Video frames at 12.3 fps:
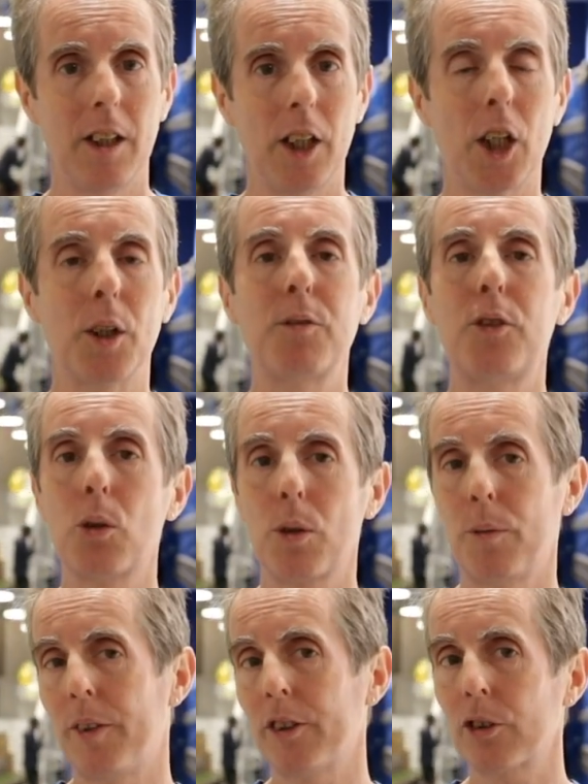If your
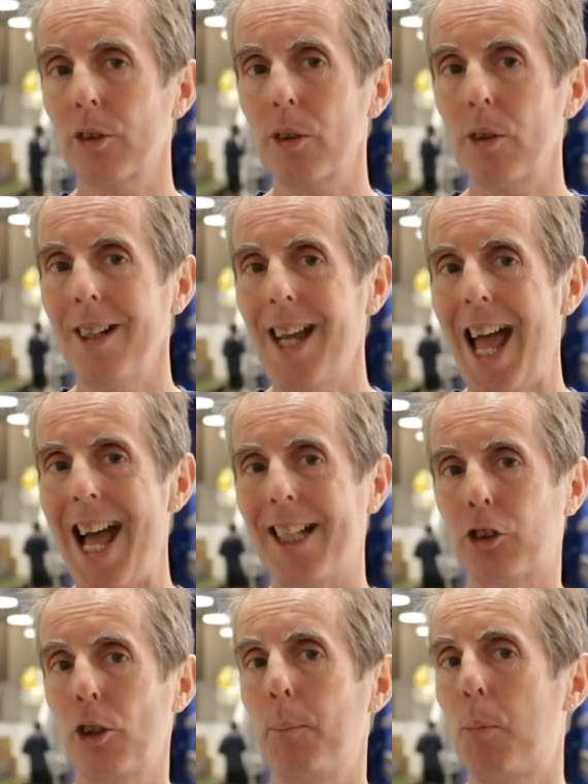visitor
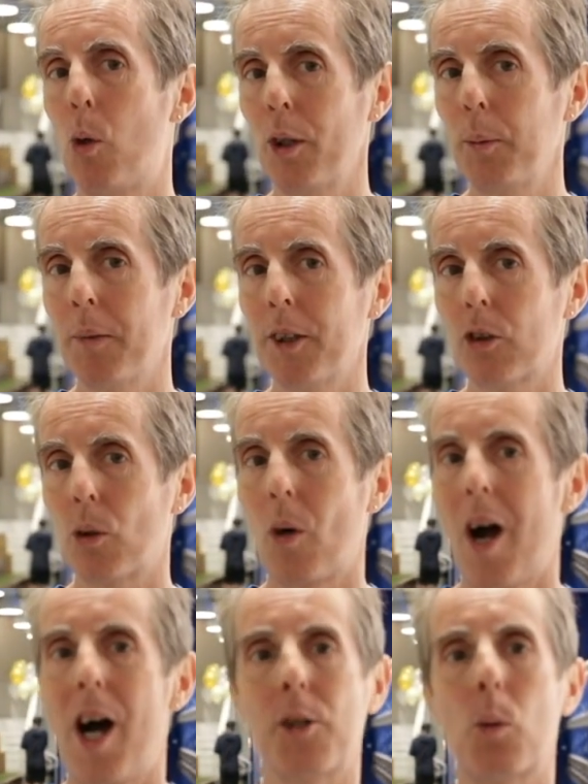has an appointment
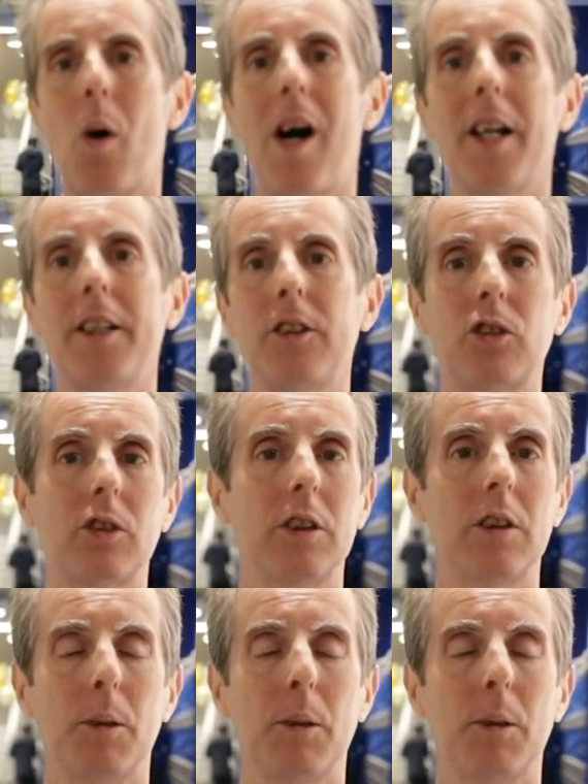or otherwise